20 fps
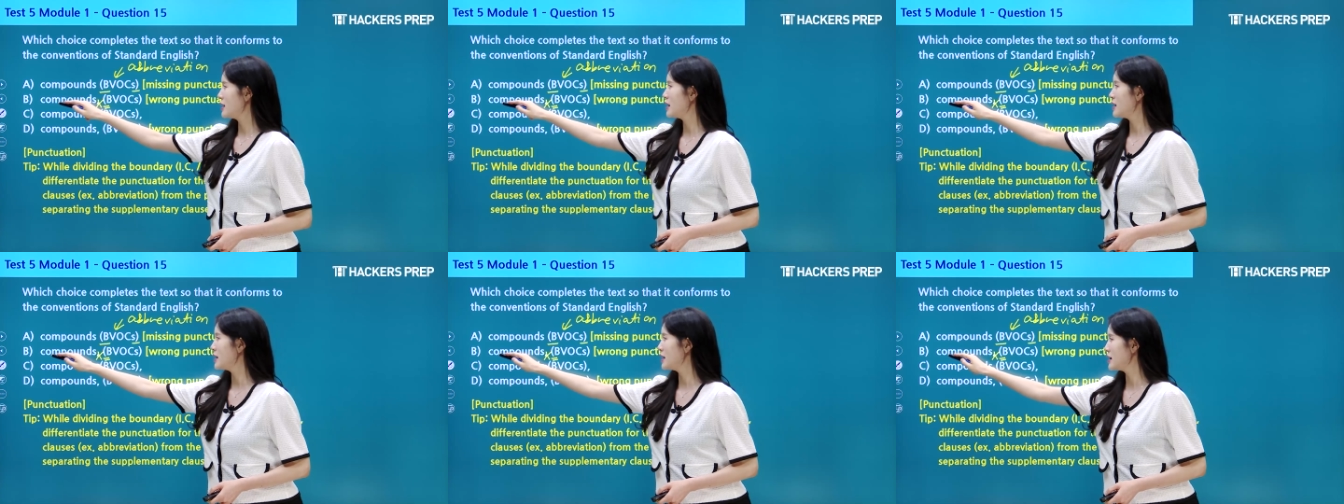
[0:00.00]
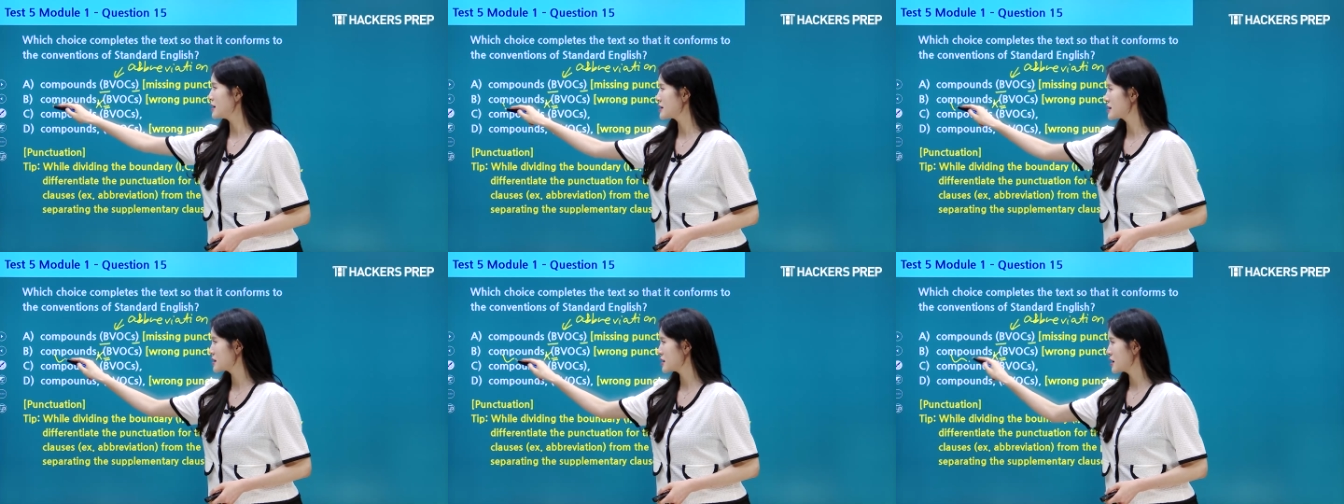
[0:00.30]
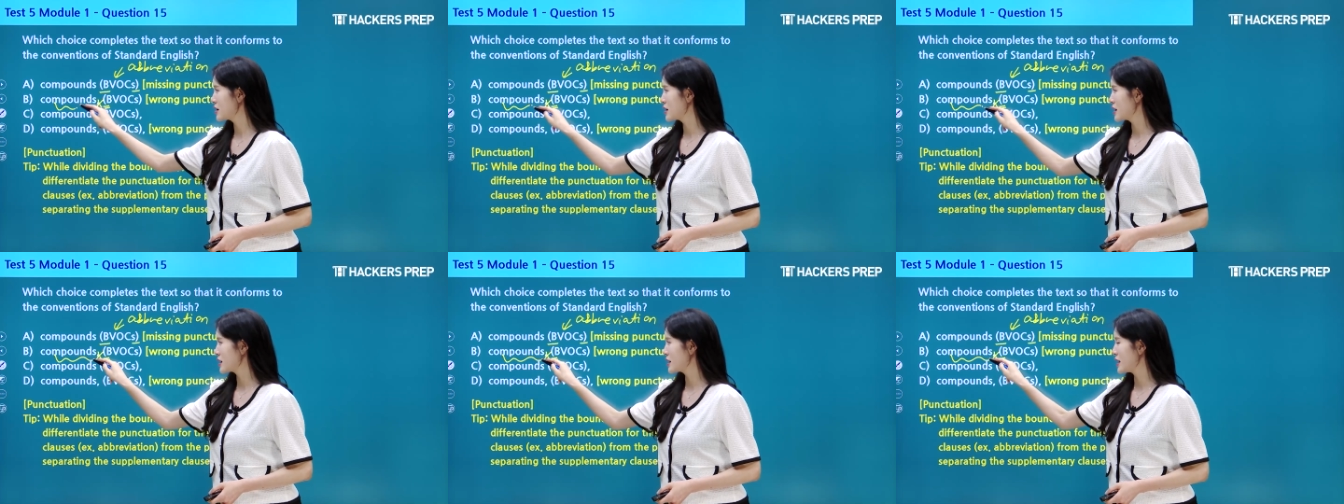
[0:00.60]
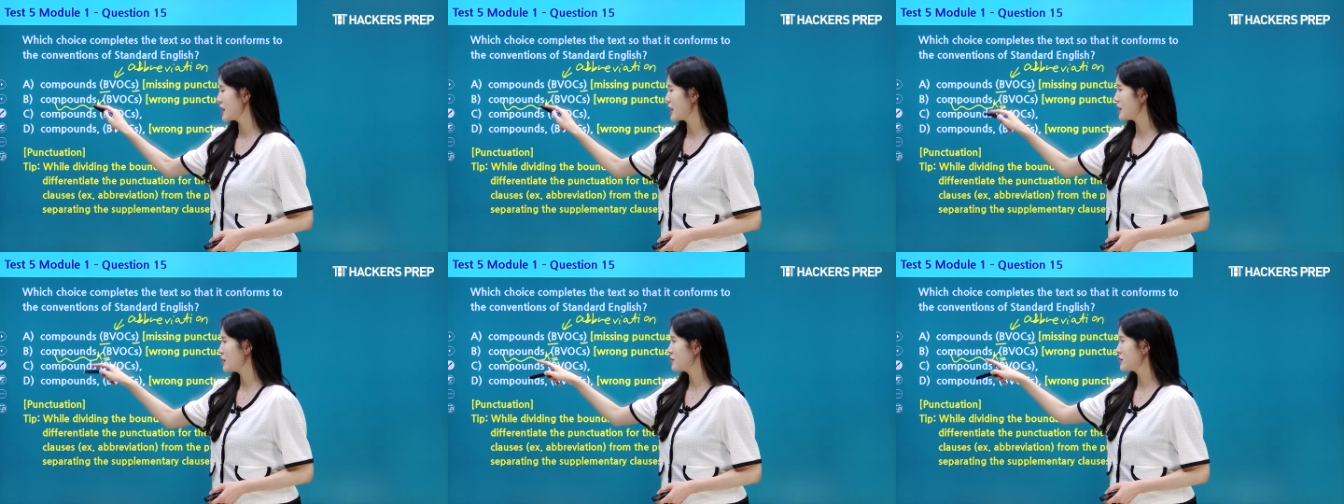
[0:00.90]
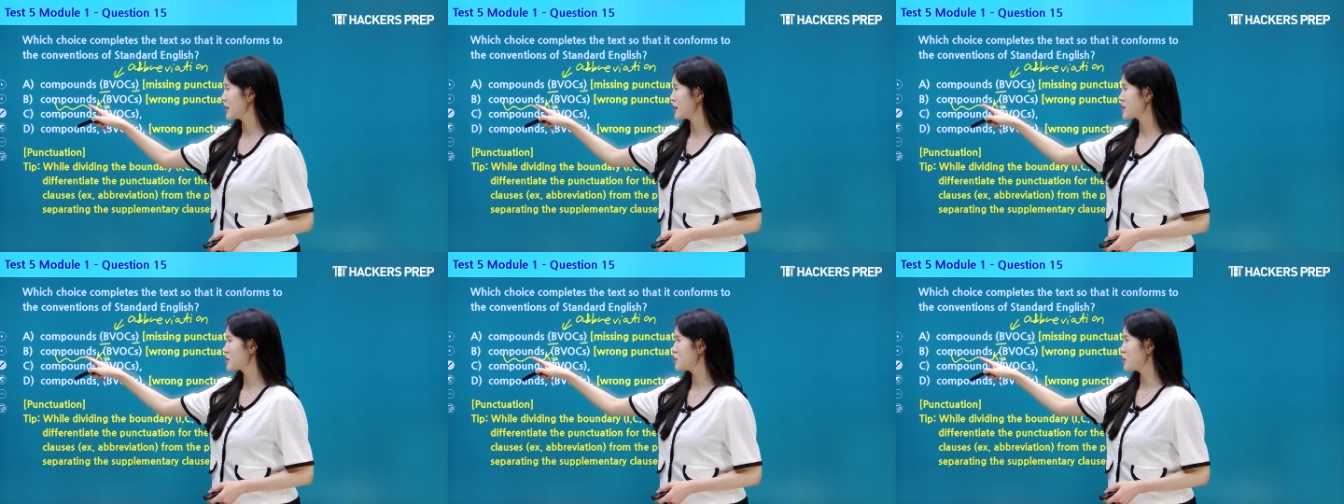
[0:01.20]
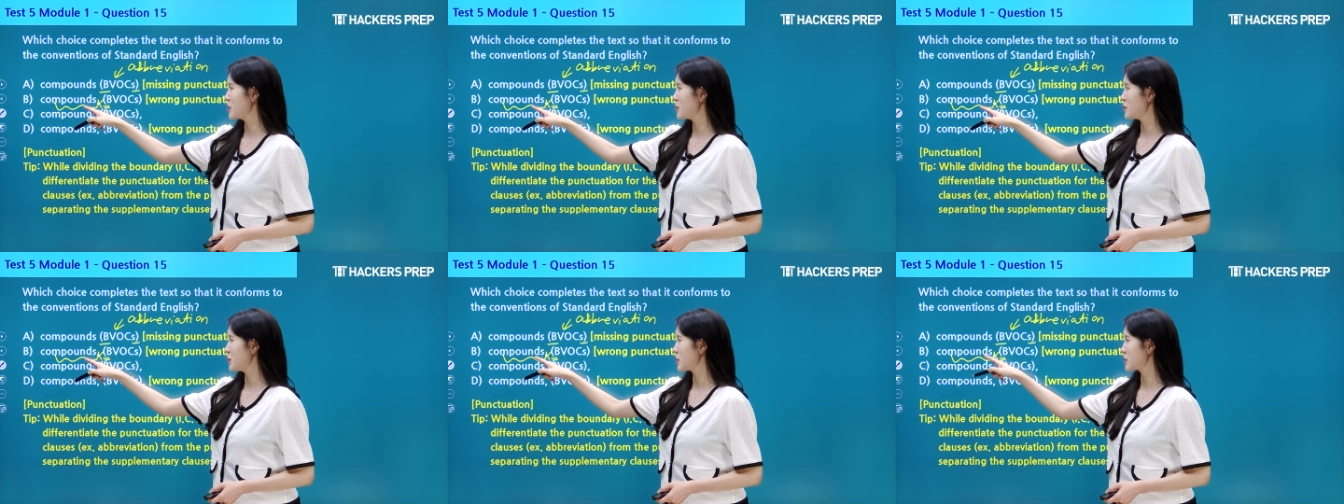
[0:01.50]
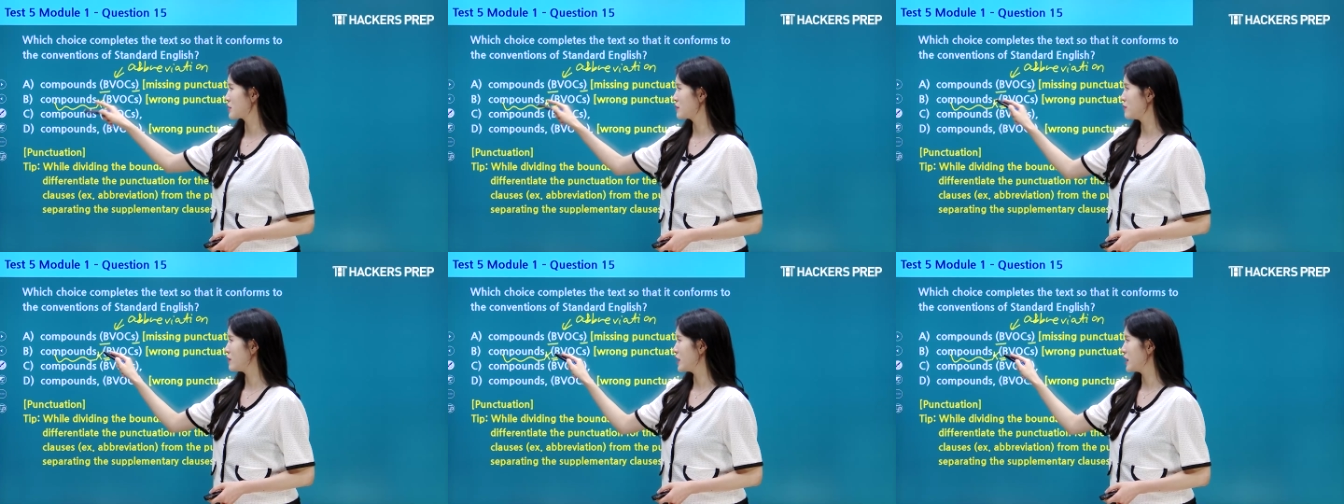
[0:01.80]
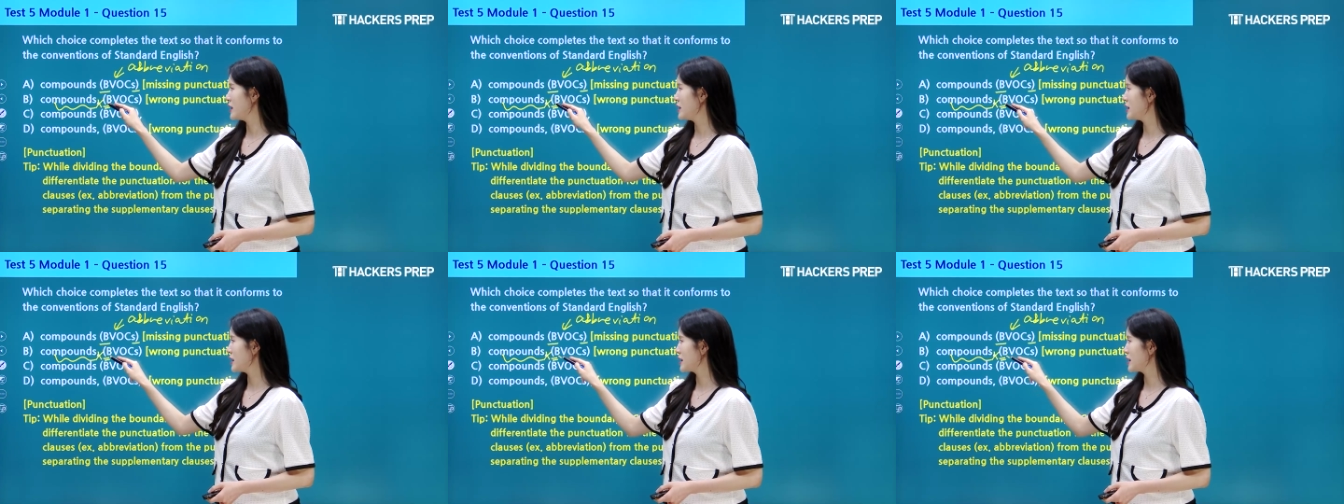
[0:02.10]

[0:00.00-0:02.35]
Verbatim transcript: it's the noun that's being modified